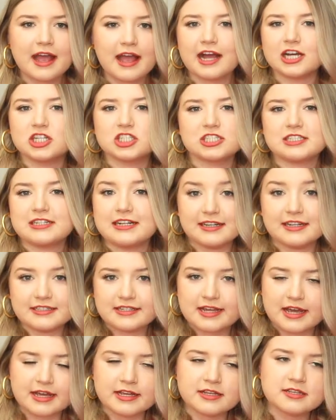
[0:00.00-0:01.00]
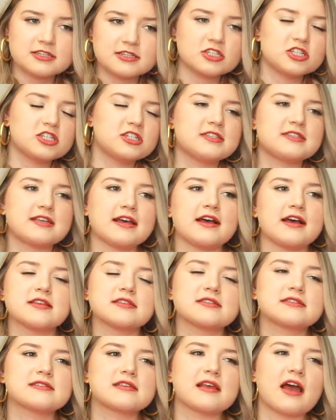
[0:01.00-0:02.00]
as Chanel does, she
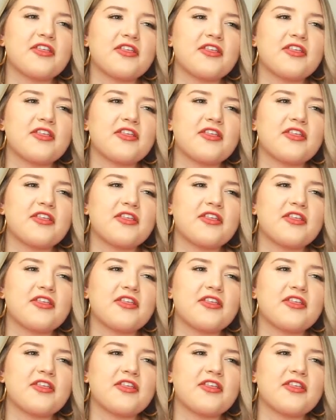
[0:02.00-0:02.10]
says,